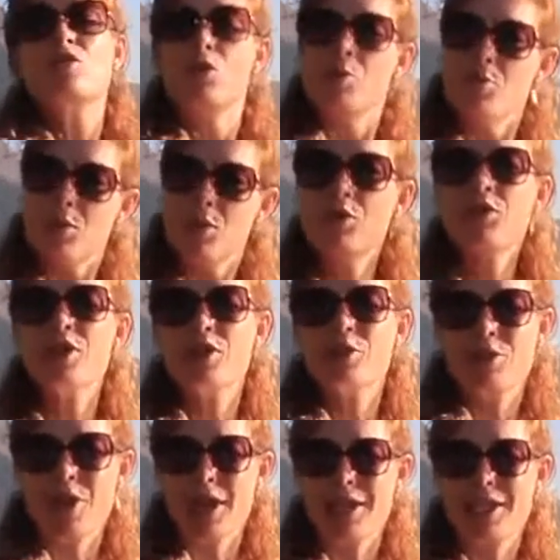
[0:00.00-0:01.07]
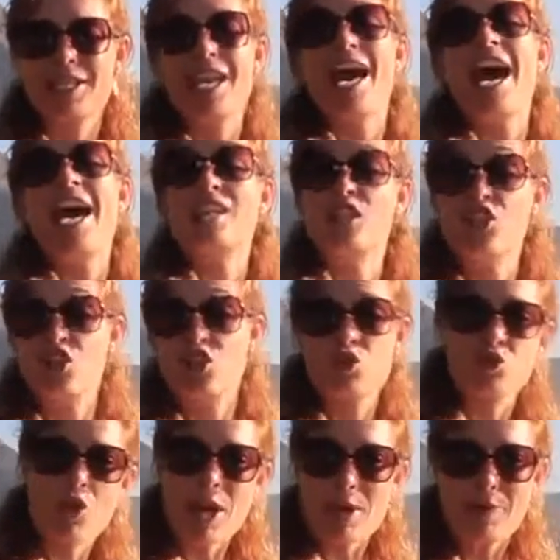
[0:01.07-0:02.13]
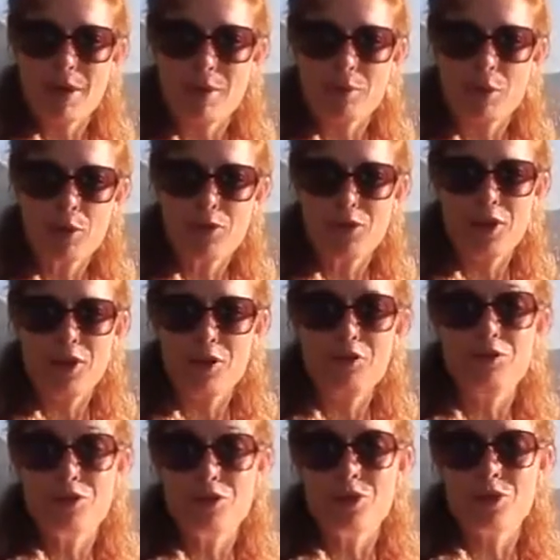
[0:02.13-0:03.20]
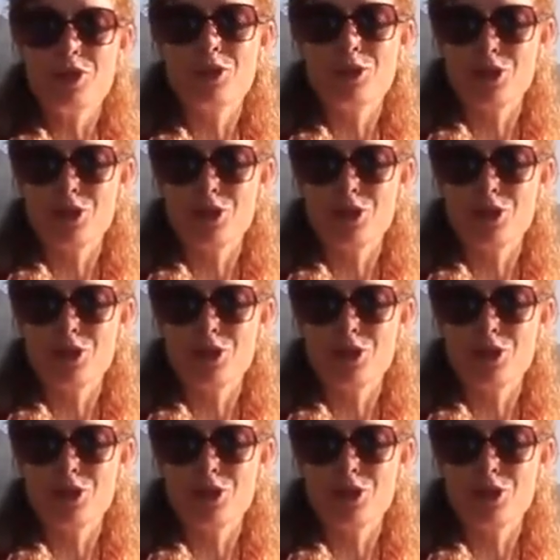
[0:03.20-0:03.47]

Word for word: removing the brakes and scraping both feet on the floor in